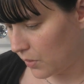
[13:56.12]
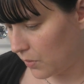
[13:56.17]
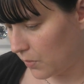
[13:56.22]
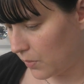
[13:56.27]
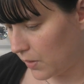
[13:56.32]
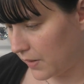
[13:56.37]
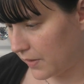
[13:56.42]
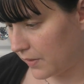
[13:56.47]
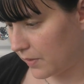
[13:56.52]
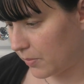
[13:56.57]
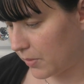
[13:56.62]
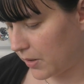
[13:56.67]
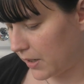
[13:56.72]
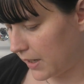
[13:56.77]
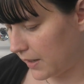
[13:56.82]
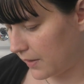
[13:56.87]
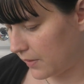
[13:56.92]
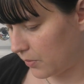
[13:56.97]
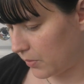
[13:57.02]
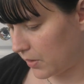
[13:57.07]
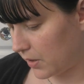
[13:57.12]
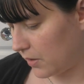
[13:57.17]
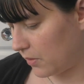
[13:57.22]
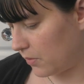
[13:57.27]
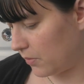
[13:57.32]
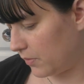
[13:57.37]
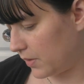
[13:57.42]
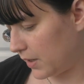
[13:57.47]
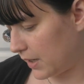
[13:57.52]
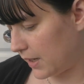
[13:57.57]
Where is my next one?
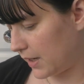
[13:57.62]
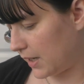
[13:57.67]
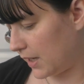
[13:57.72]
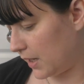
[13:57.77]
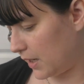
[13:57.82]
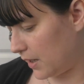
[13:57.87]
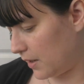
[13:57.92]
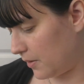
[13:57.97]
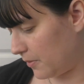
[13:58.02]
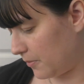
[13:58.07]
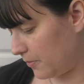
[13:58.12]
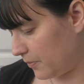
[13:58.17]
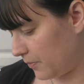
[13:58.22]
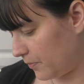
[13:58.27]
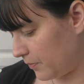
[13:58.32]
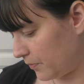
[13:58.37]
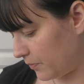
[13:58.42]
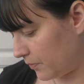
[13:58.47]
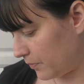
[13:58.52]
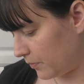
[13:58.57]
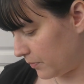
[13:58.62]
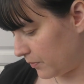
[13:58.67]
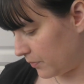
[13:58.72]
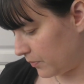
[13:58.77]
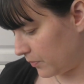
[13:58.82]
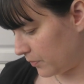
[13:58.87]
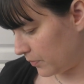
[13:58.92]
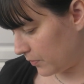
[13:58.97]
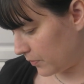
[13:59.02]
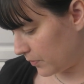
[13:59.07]
Oh, down here.
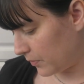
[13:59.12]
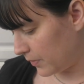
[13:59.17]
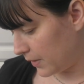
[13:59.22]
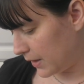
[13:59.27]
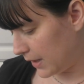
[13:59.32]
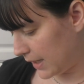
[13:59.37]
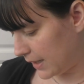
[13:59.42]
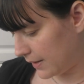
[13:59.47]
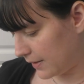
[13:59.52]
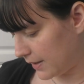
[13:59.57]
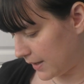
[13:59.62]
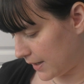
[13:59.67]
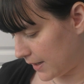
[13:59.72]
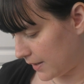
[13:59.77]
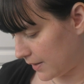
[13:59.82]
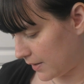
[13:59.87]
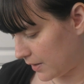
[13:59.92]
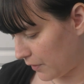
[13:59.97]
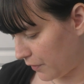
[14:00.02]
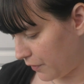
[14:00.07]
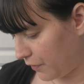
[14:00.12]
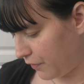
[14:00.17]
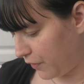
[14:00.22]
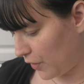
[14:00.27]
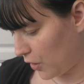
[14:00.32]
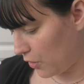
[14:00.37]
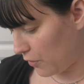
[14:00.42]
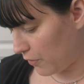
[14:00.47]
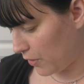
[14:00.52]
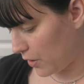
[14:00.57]
This is
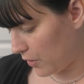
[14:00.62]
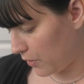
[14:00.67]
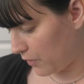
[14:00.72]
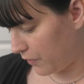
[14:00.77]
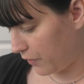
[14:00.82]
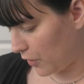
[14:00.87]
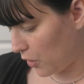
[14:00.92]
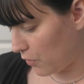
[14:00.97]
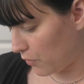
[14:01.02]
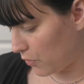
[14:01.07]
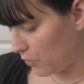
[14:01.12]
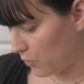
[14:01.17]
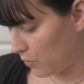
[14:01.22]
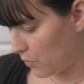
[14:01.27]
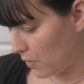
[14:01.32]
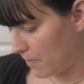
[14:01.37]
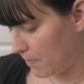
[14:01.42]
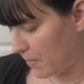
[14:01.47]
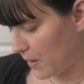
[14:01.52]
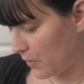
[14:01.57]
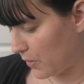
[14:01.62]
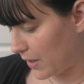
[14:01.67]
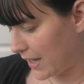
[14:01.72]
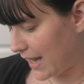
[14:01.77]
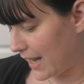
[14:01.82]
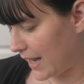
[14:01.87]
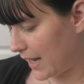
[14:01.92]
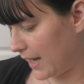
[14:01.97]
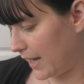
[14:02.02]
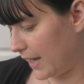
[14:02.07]
flora, floral
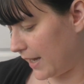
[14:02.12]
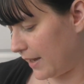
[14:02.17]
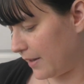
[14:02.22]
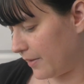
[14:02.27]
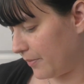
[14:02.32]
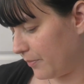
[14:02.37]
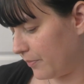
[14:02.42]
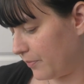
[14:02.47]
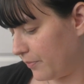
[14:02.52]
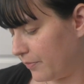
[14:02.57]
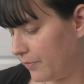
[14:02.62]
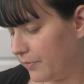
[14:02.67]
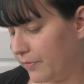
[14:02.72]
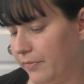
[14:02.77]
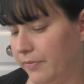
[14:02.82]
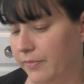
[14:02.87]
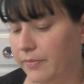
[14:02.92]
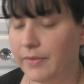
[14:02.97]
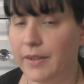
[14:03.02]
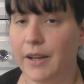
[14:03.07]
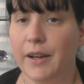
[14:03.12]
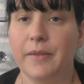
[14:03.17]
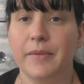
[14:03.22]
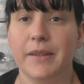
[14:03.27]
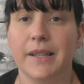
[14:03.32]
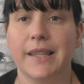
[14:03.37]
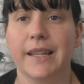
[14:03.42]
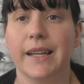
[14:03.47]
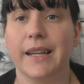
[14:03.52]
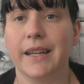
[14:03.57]
bouquet. I hope
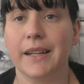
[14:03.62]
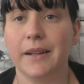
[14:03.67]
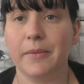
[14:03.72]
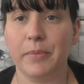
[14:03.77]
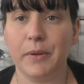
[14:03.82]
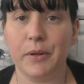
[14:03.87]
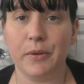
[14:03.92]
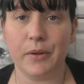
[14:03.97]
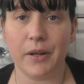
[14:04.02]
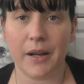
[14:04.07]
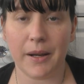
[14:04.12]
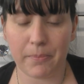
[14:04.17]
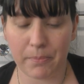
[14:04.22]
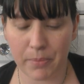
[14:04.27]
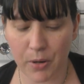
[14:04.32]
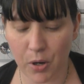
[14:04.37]
this ain't going to be all like